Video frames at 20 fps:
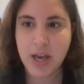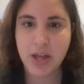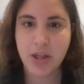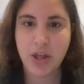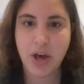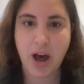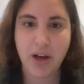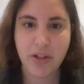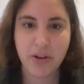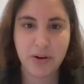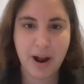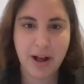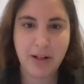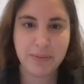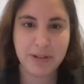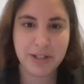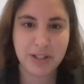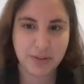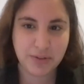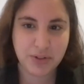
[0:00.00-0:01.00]
The other
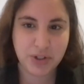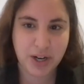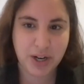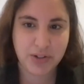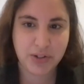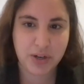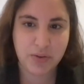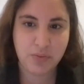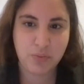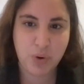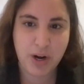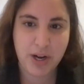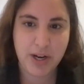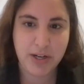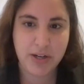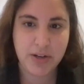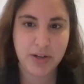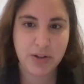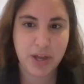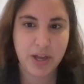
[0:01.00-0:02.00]
element of trust, and
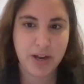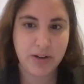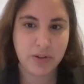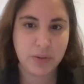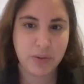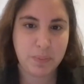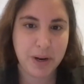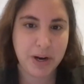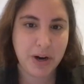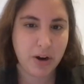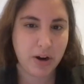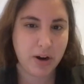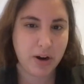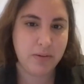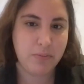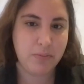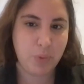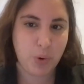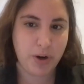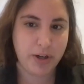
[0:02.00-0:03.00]
one that is bigger
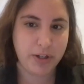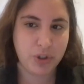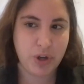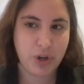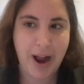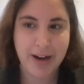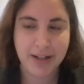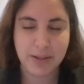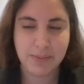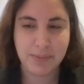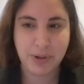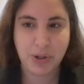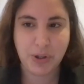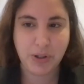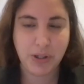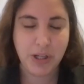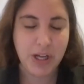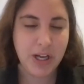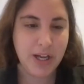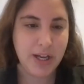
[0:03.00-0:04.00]
and more
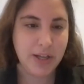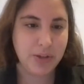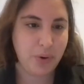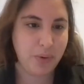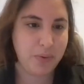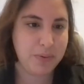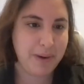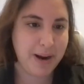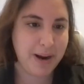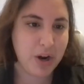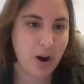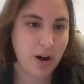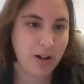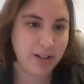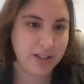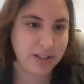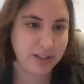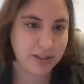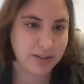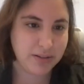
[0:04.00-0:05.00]
intractable, is what we might call
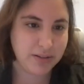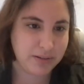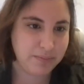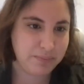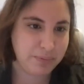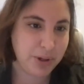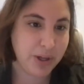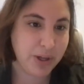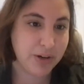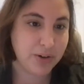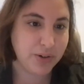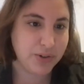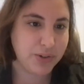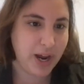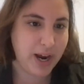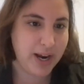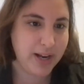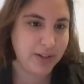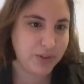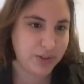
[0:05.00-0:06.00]
in political
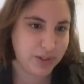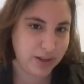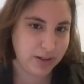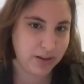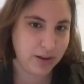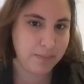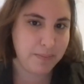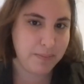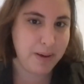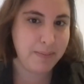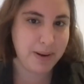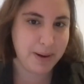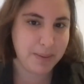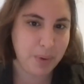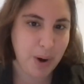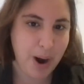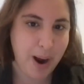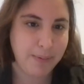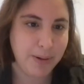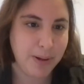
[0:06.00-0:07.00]
science a
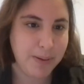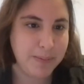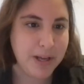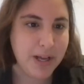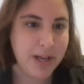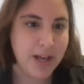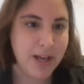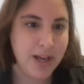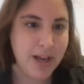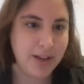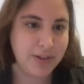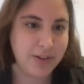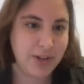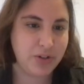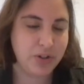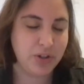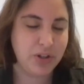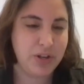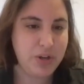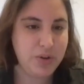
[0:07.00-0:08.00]
commitment problem.
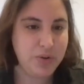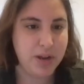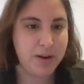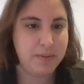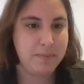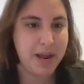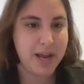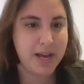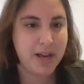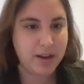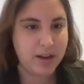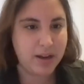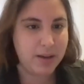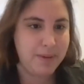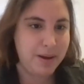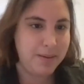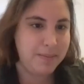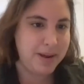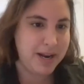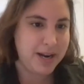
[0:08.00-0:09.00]
Essentially, you can make a
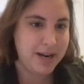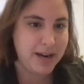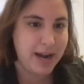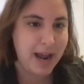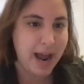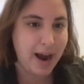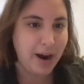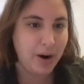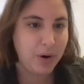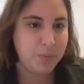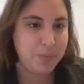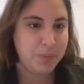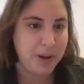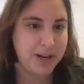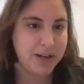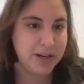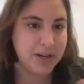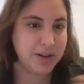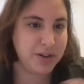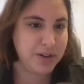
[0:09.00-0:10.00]
commitment now,
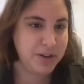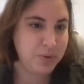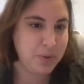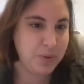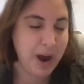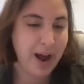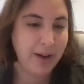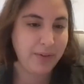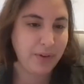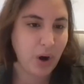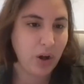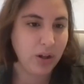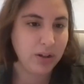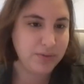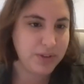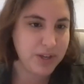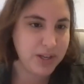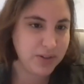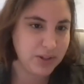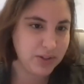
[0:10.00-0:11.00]
but you have all
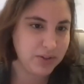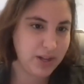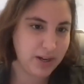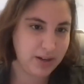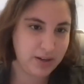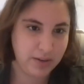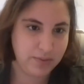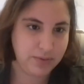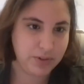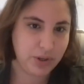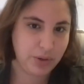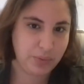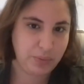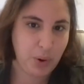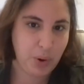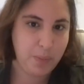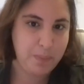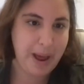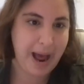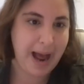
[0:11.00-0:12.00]
of these incentives to
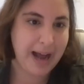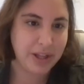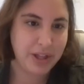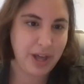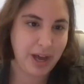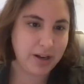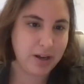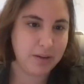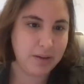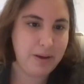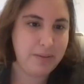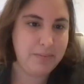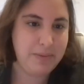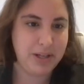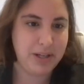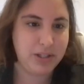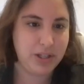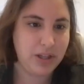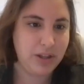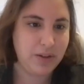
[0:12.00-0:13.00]
roll back that
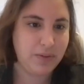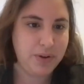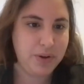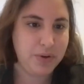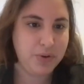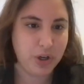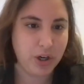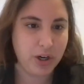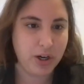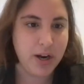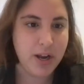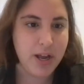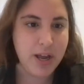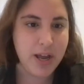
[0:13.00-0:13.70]
commitment in the future.